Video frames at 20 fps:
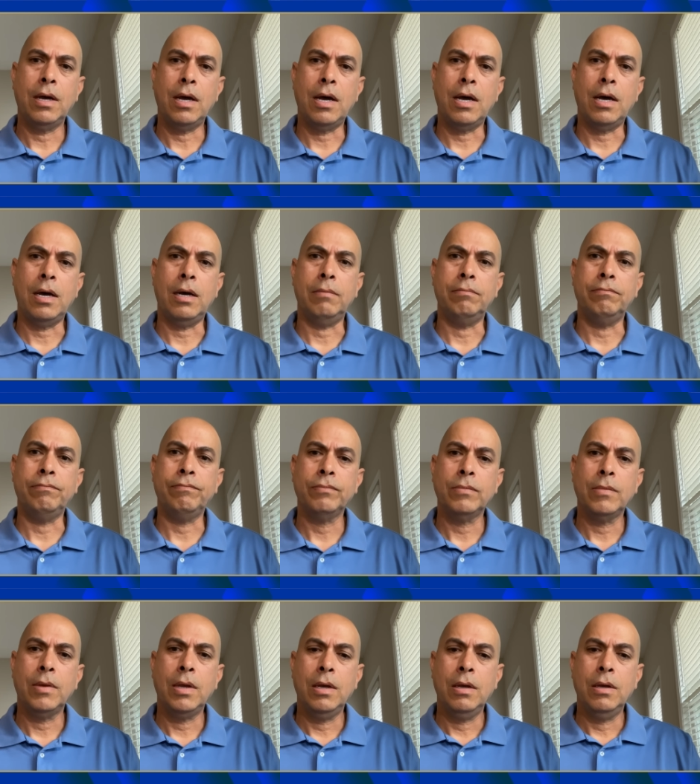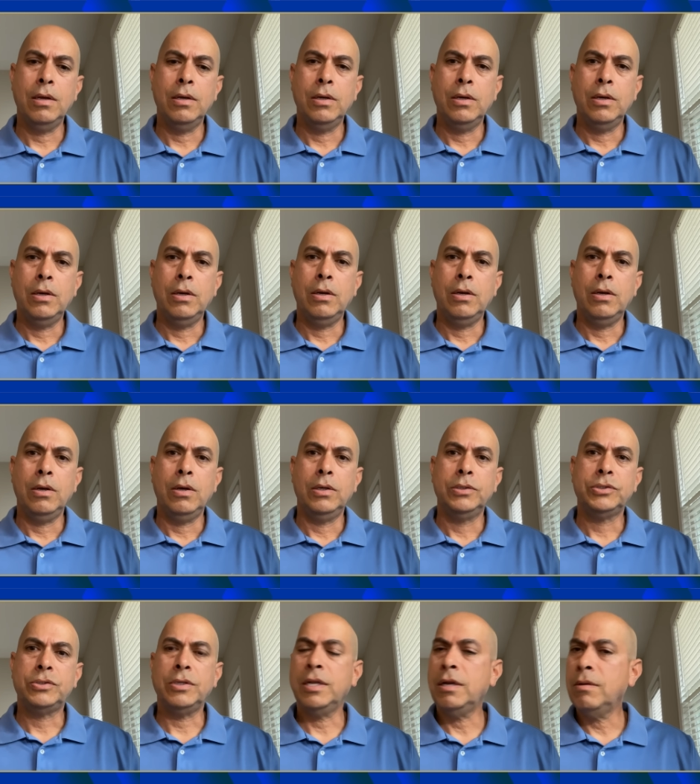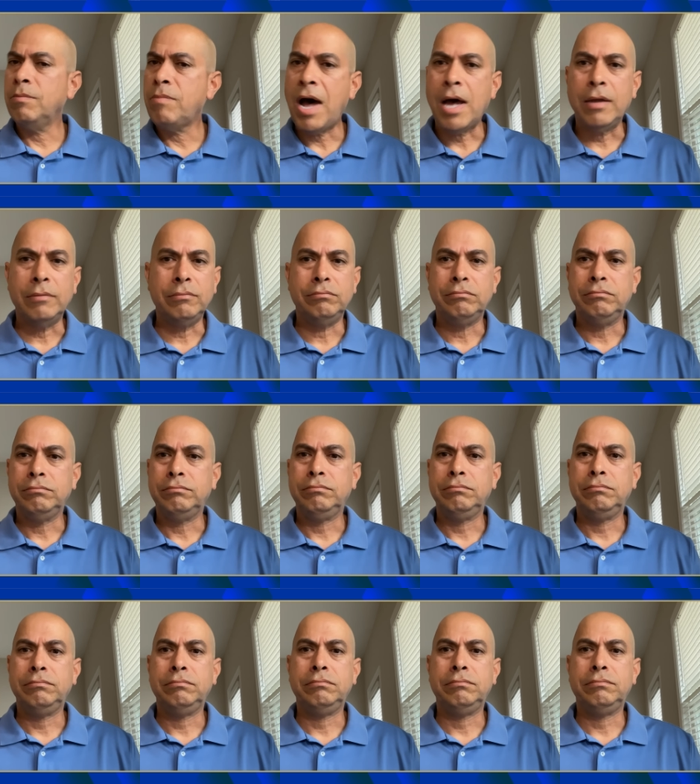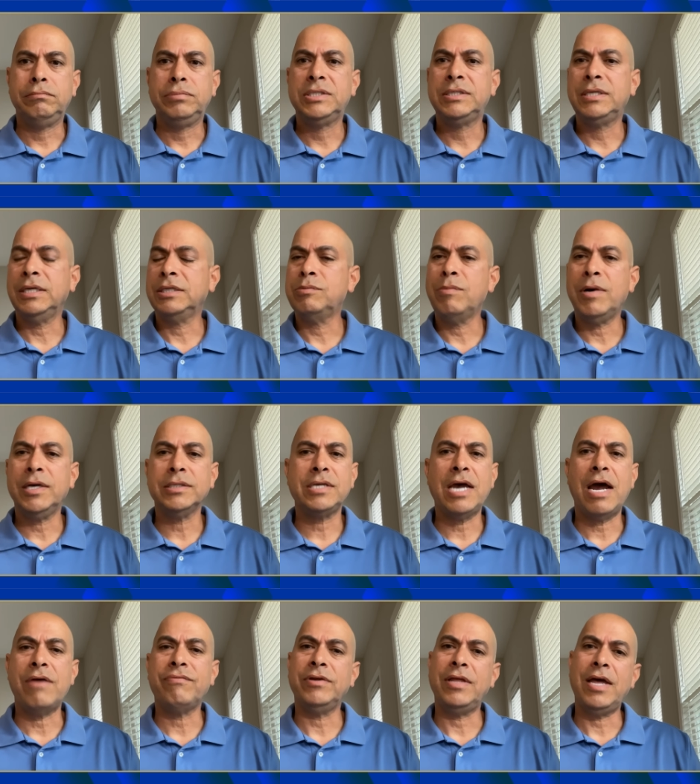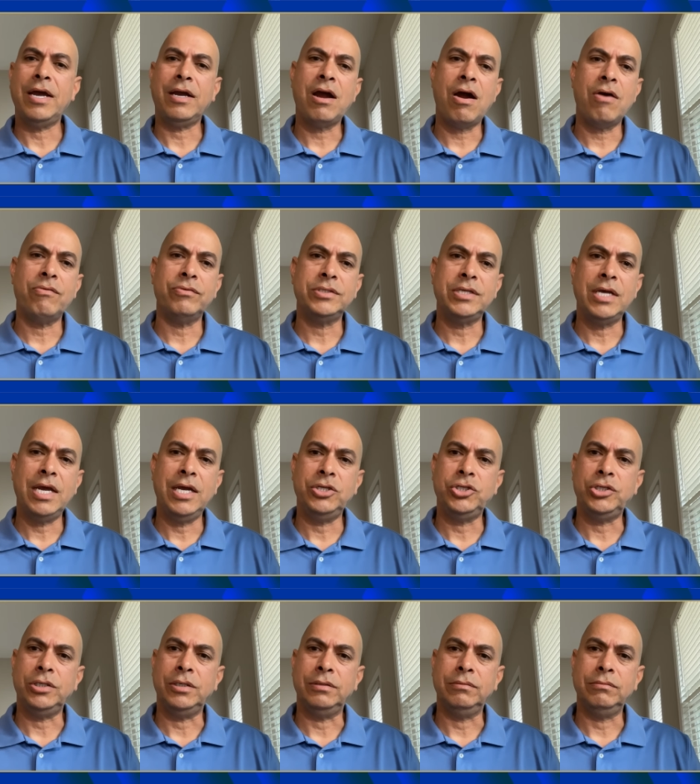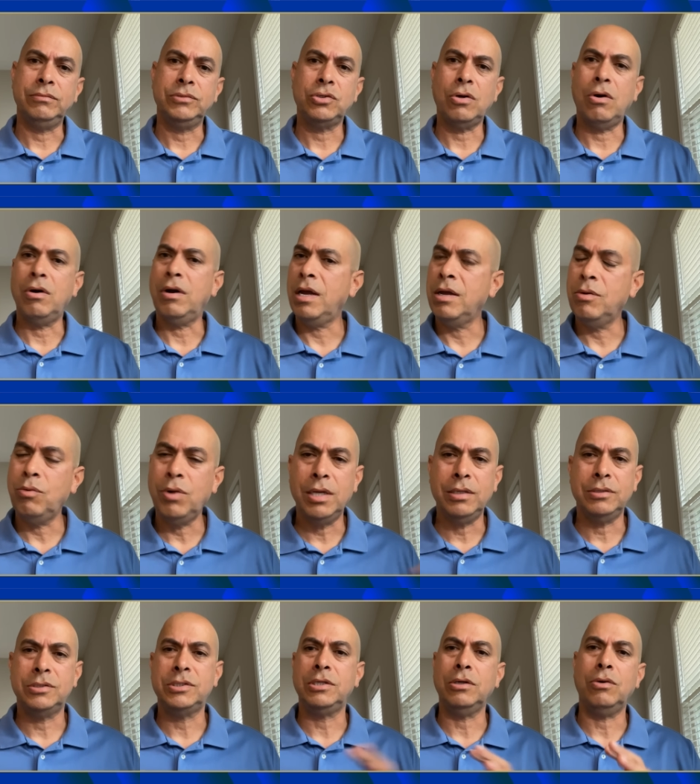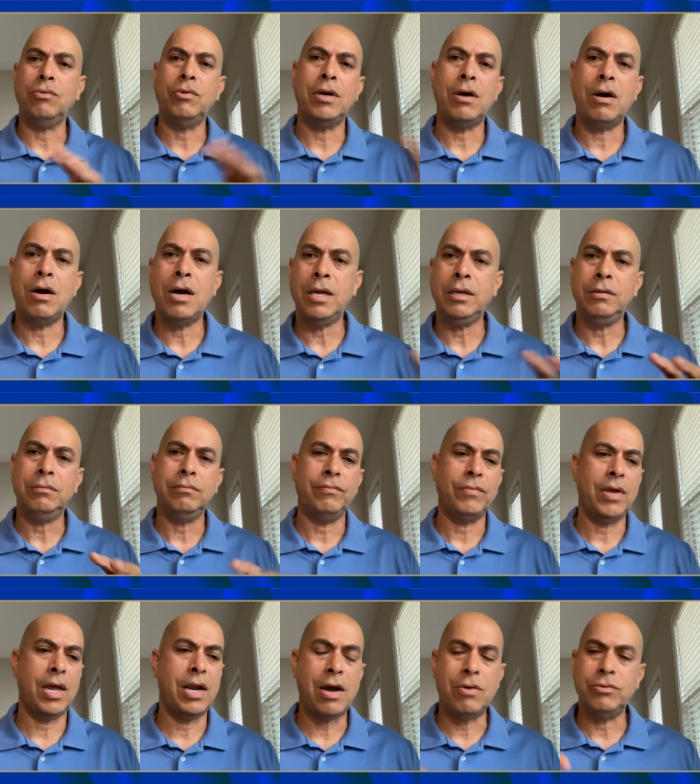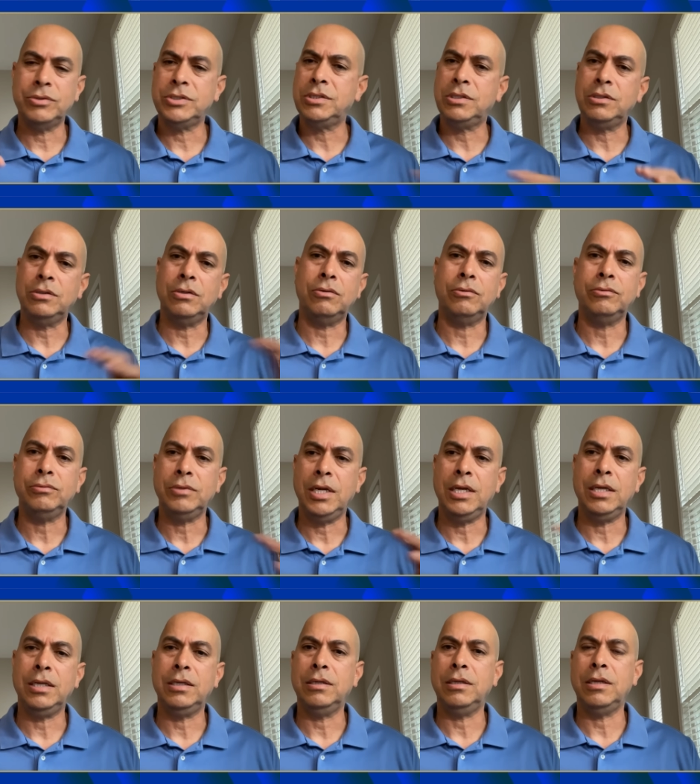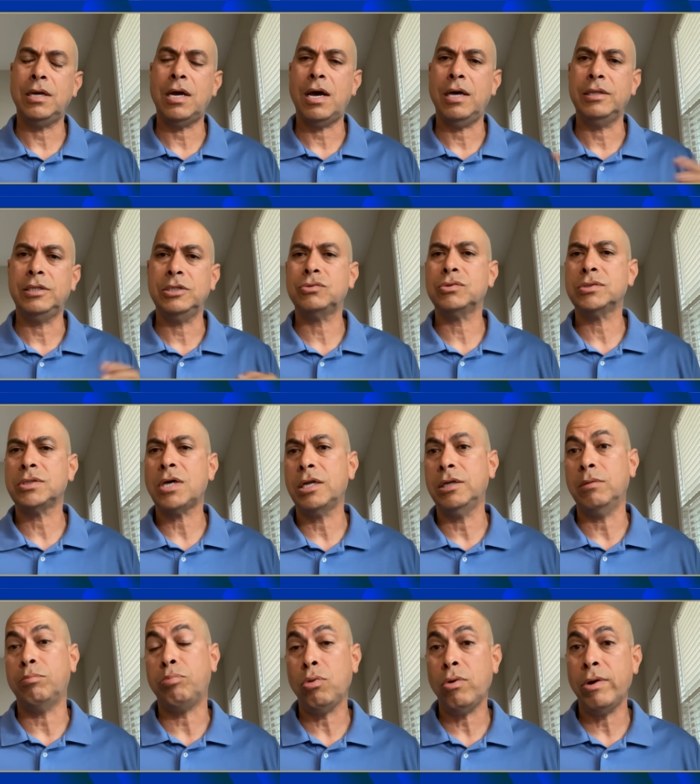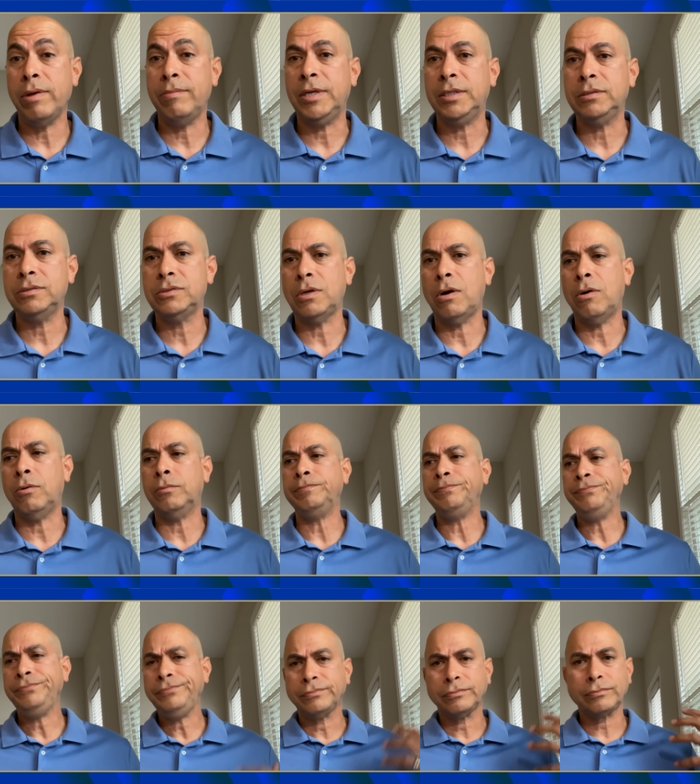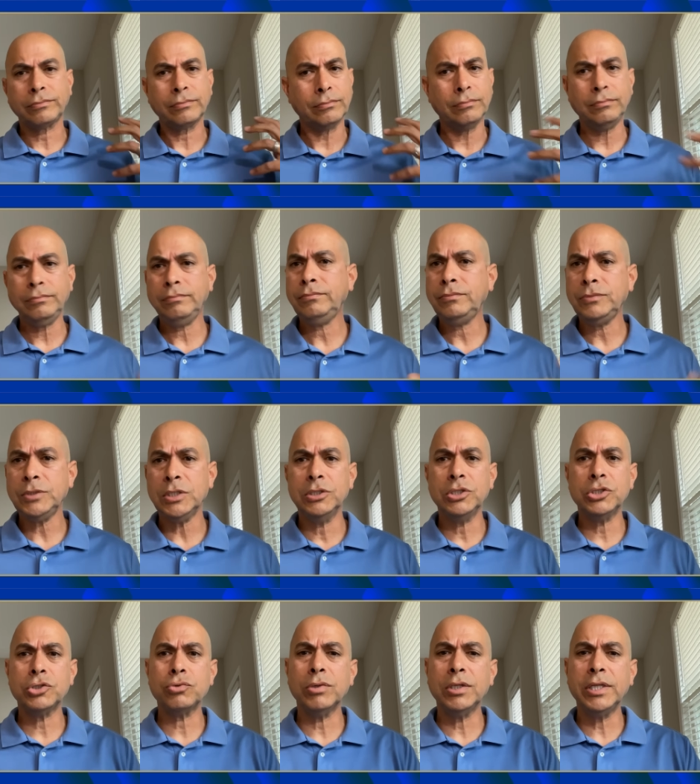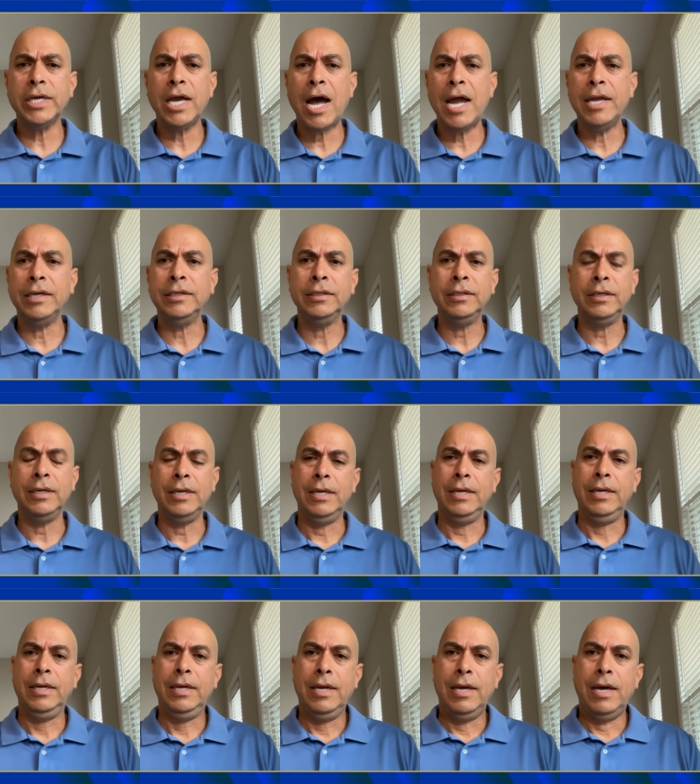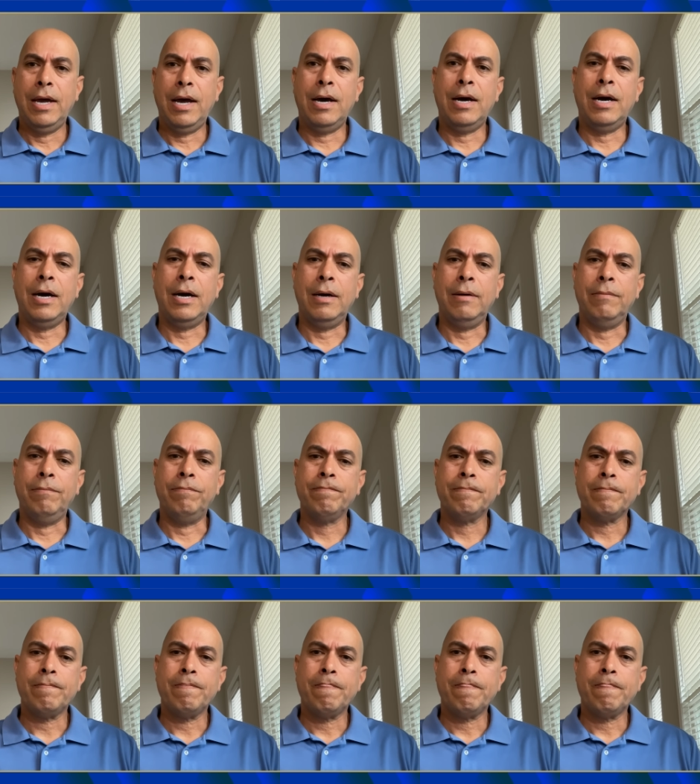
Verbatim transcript: So then about 6 months after that conversation, so it still went on and I was still in, this was on deployment. So just really heightened. And